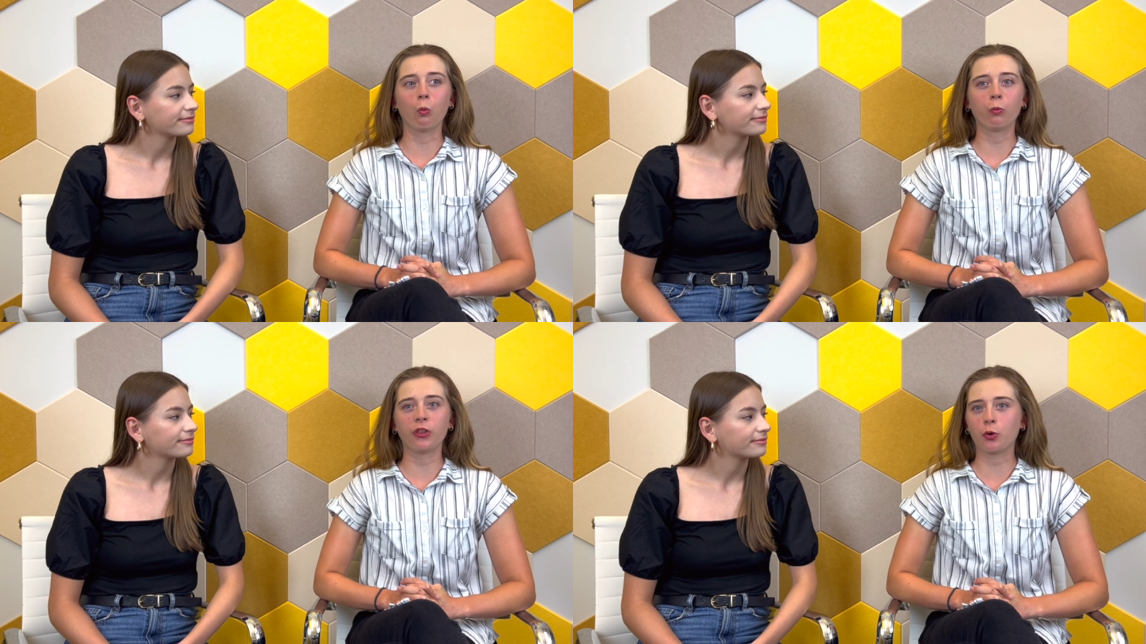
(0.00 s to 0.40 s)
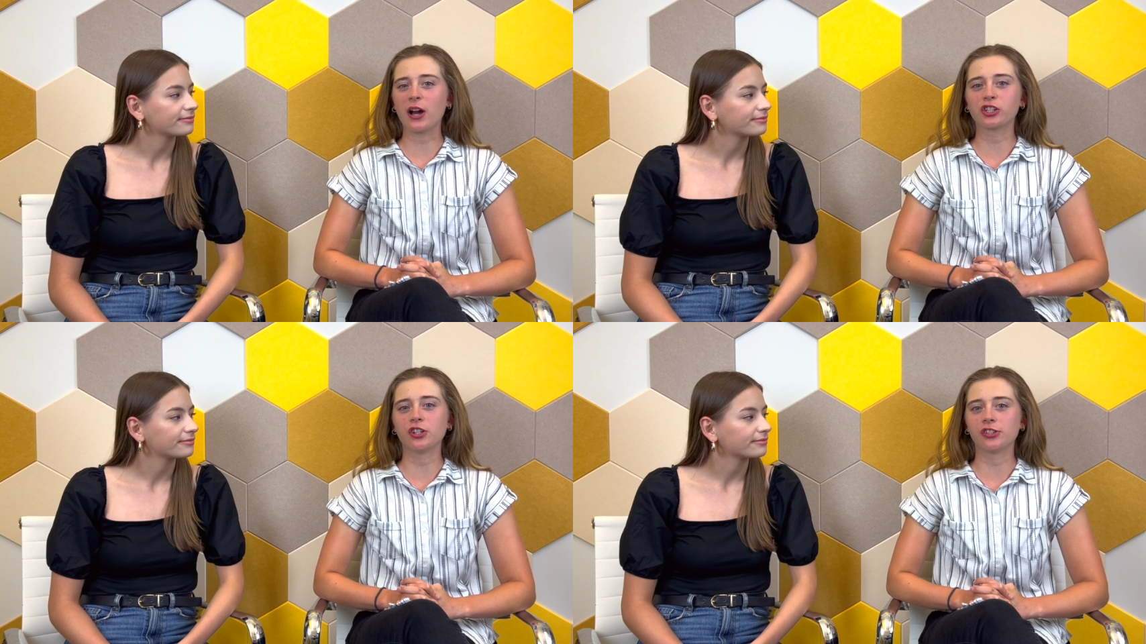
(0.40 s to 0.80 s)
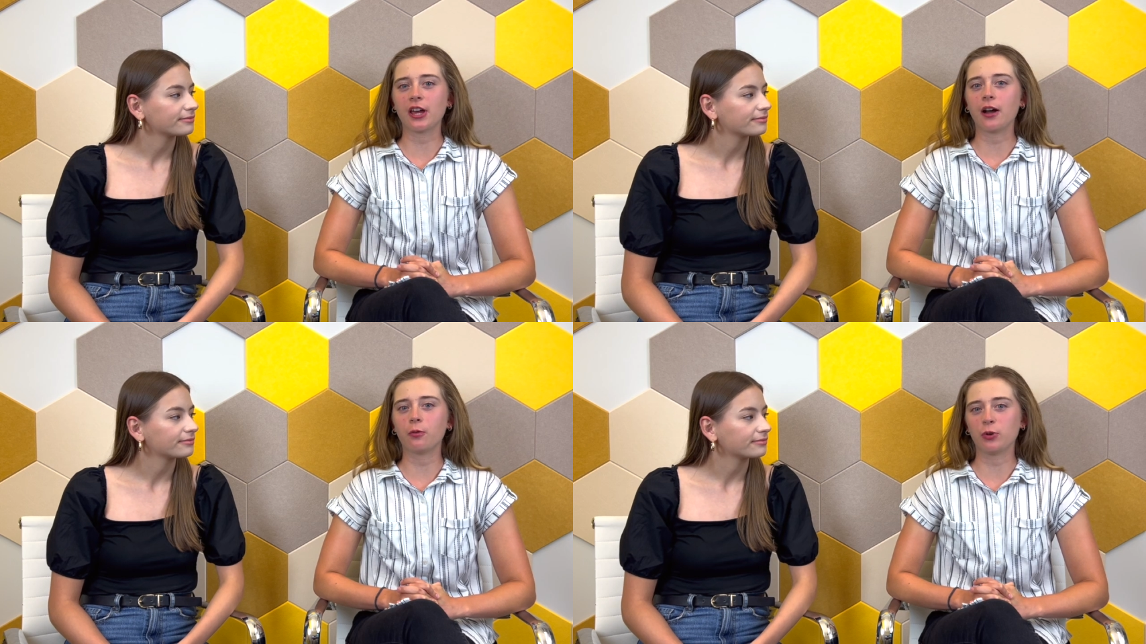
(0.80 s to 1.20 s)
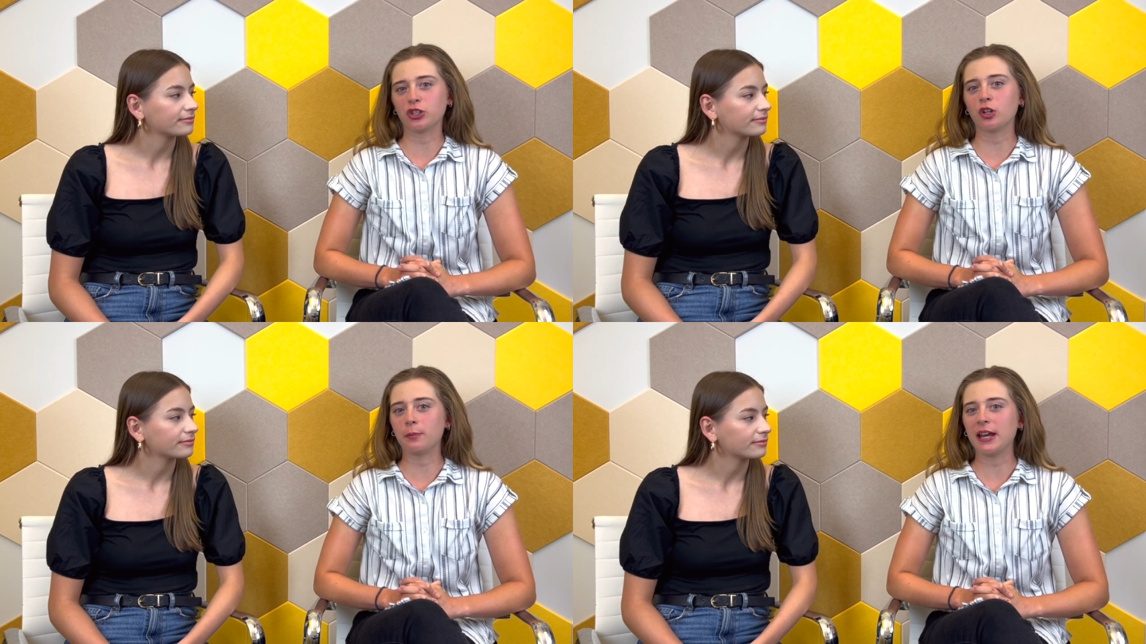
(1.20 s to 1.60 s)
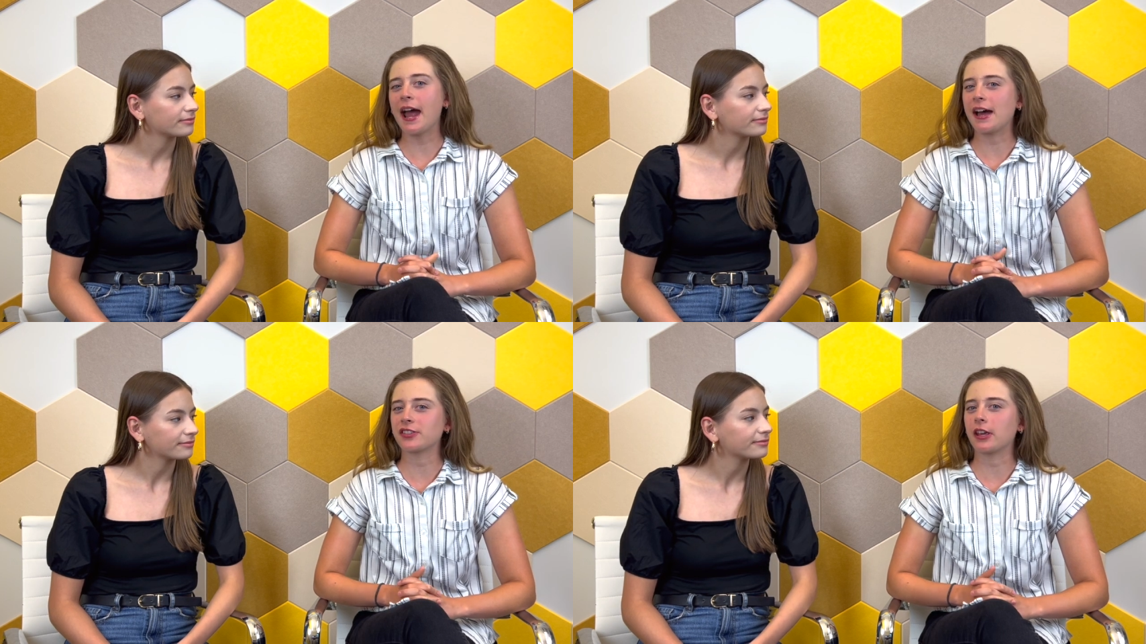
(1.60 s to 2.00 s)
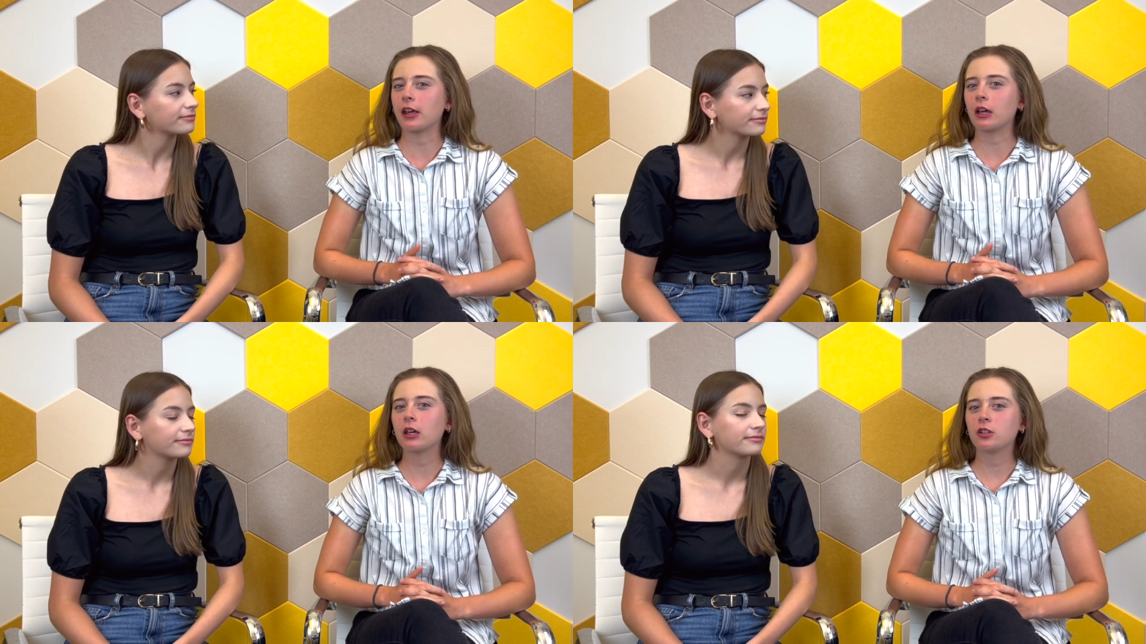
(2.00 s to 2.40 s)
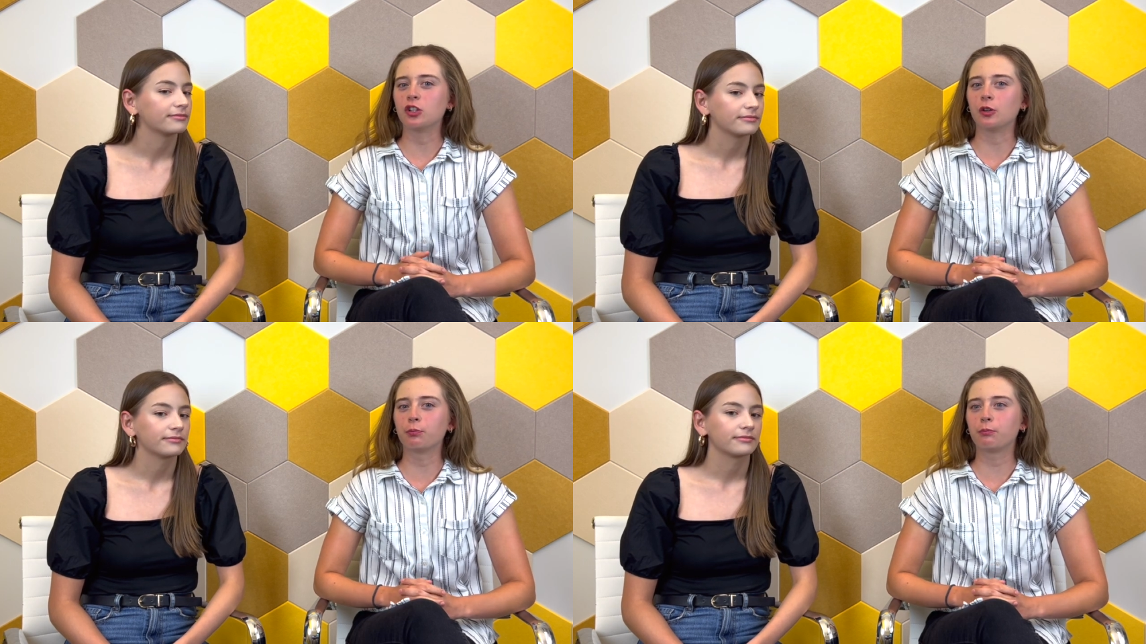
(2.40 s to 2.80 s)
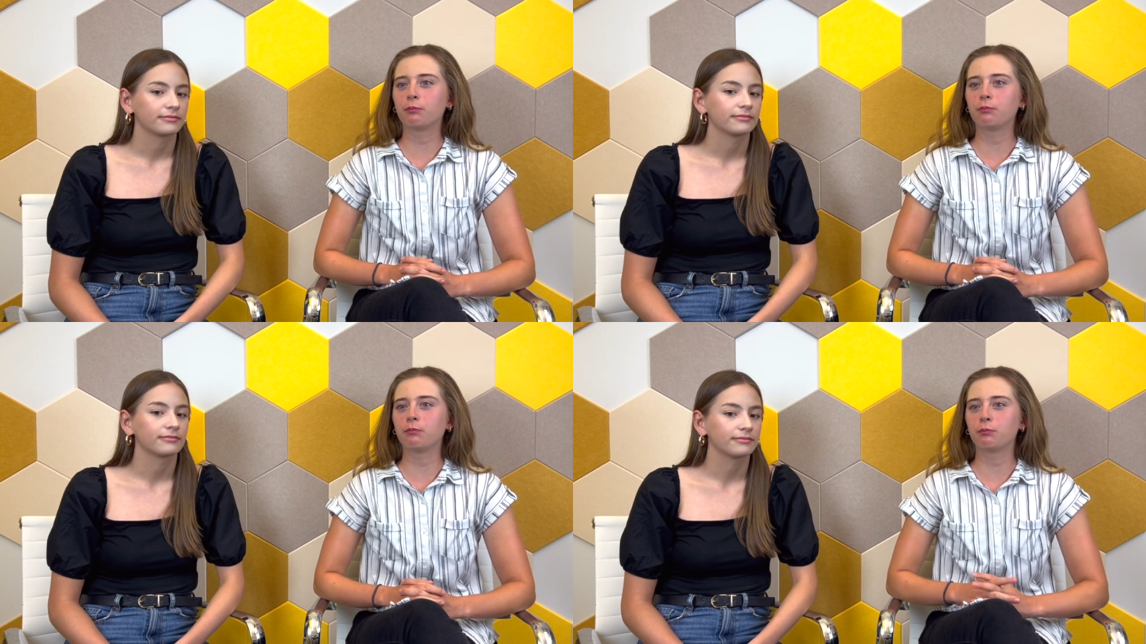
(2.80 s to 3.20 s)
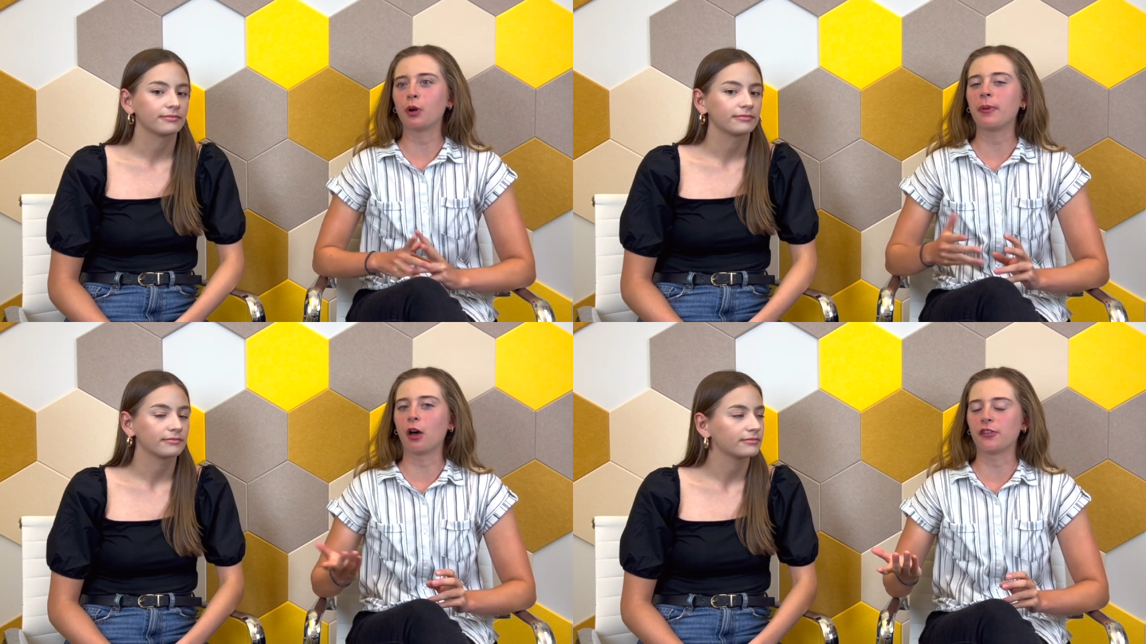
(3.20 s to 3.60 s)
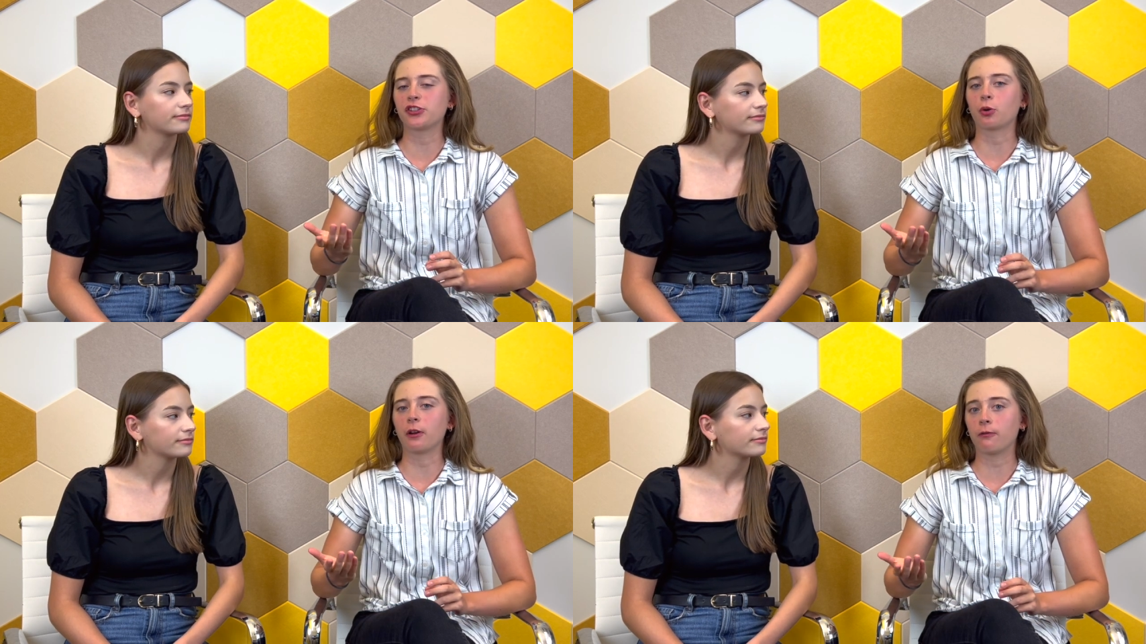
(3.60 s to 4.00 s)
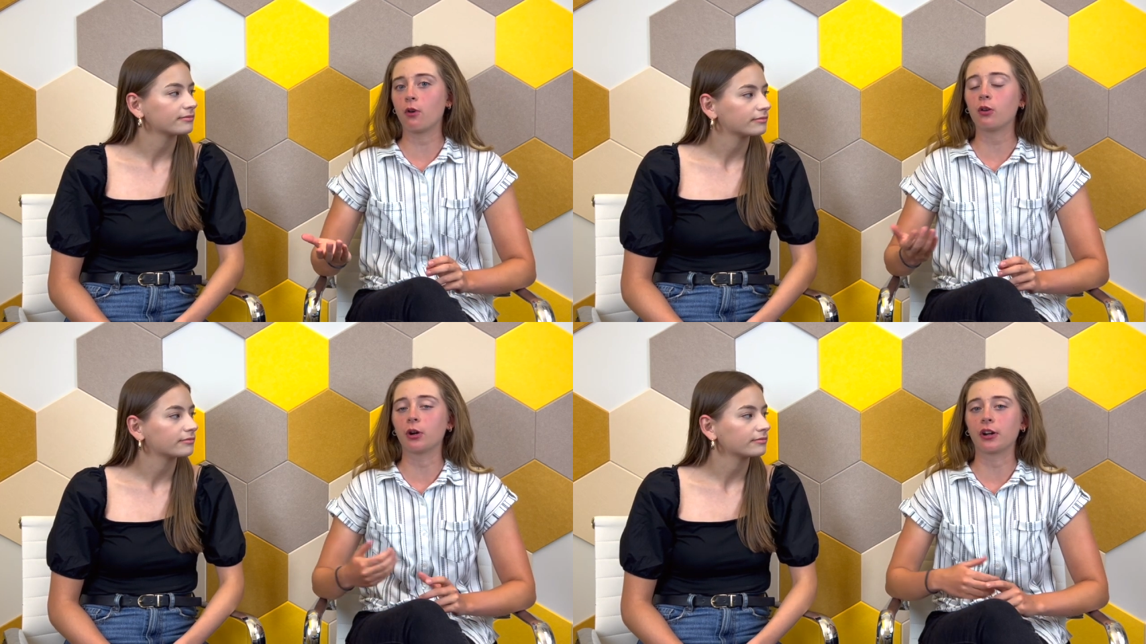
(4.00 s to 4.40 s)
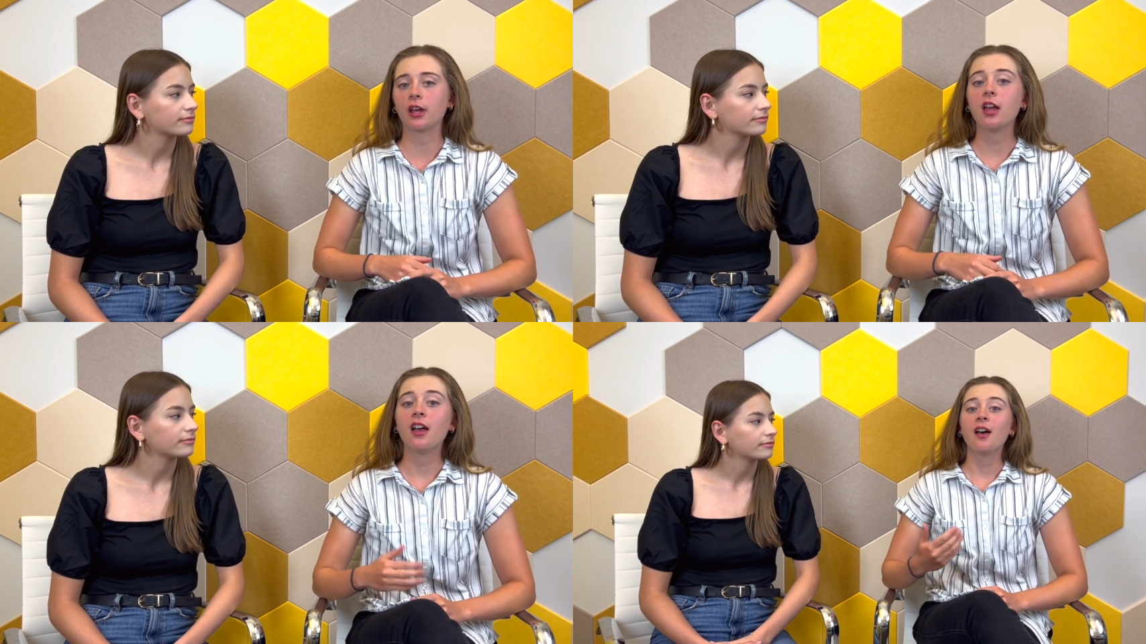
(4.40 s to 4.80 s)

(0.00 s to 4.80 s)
Speaker 1: the questions we should be asking to propel the story forward.